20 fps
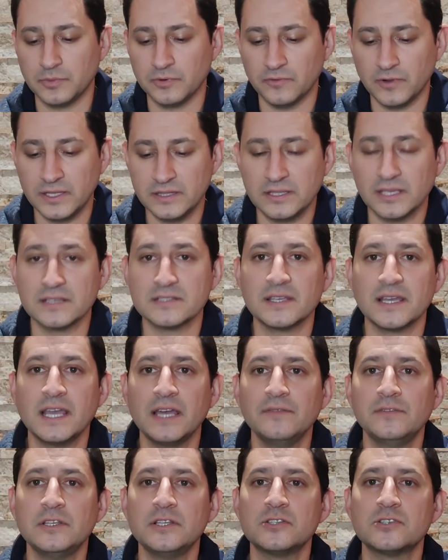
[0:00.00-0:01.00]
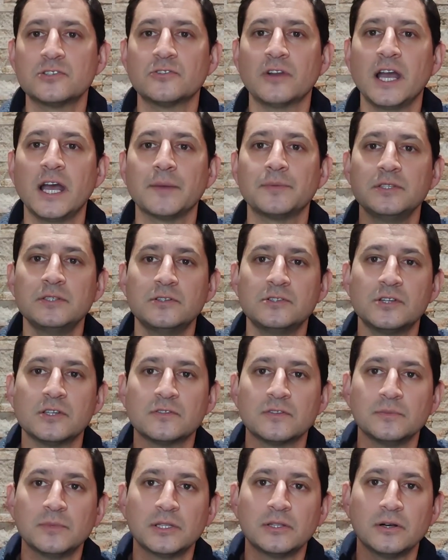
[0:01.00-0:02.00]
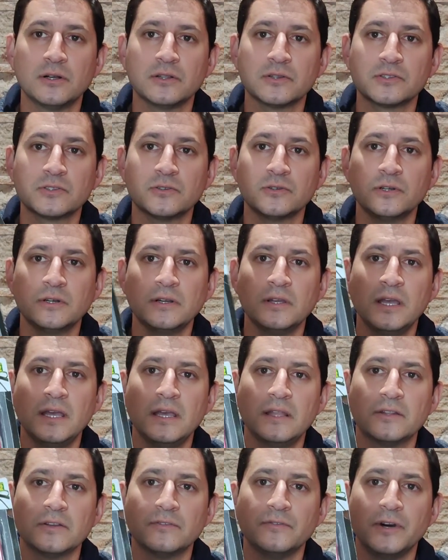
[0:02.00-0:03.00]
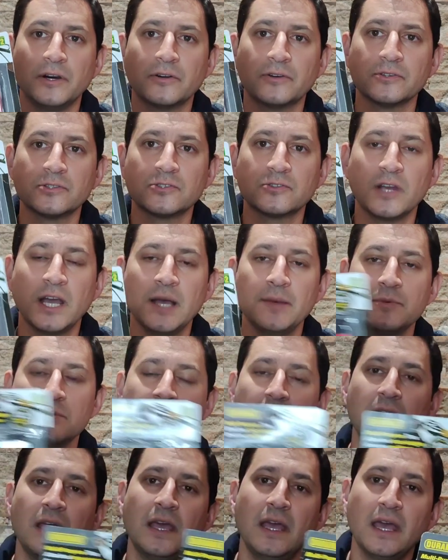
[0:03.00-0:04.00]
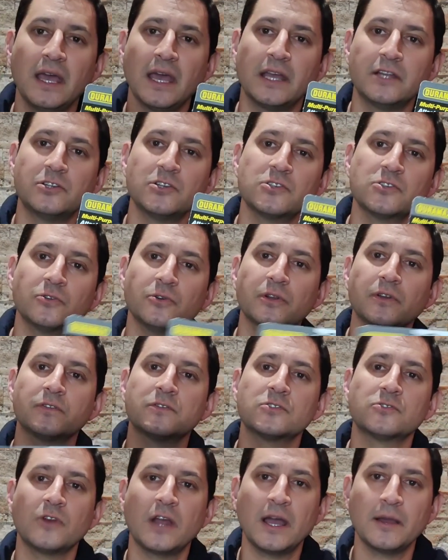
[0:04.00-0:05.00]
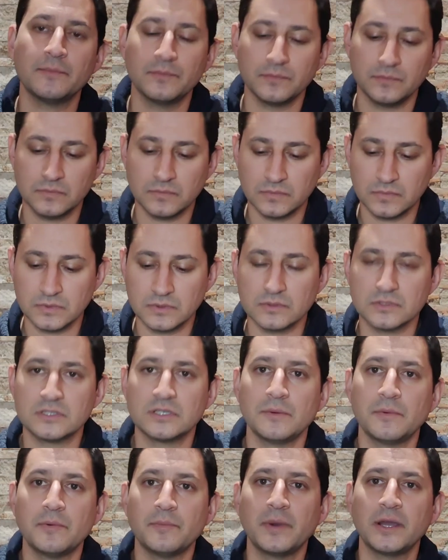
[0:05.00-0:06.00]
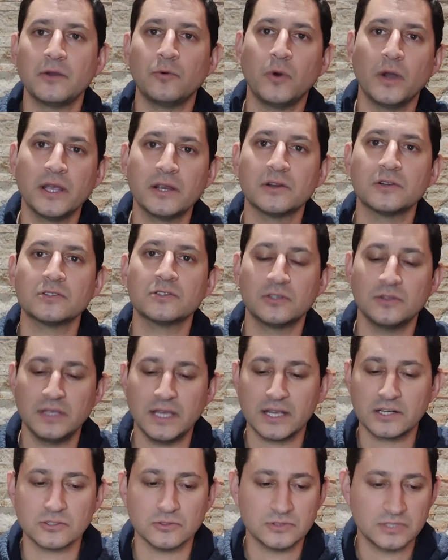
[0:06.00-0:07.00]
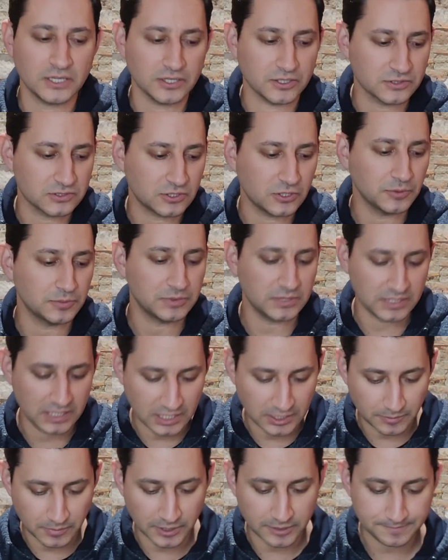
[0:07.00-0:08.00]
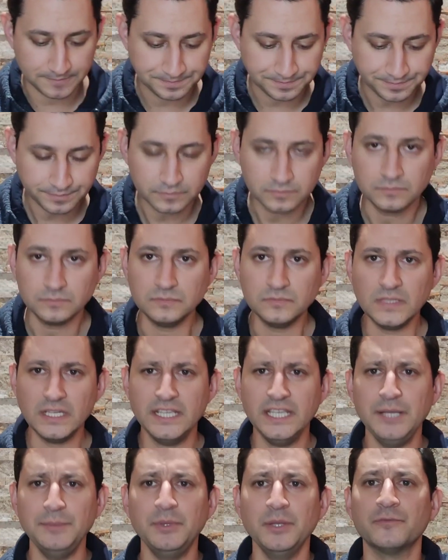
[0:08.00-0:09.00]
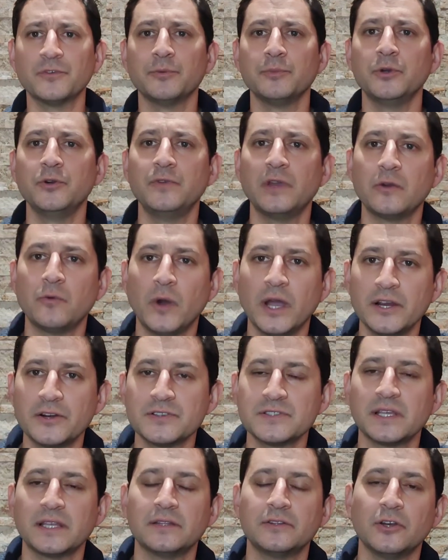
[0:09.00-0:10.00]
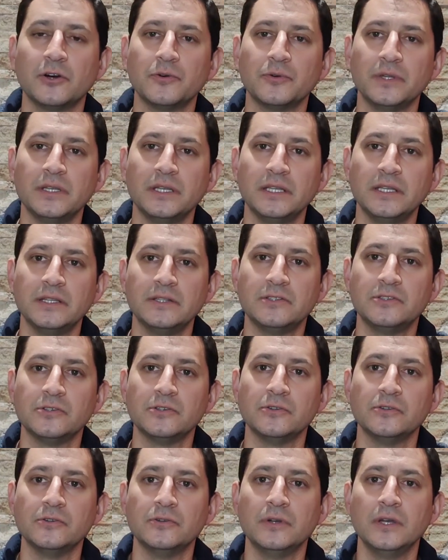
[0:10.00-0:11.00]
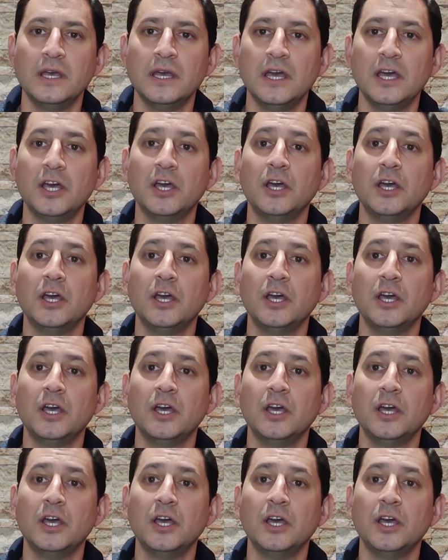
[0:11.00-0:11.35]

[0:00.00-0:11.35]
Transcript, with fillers: prevent that is I have these straps. These are just from the dollar store. They're Velcro straps, and just sort of strap some of my wires to the actual telescope to keep them from moving. Wires that don't need to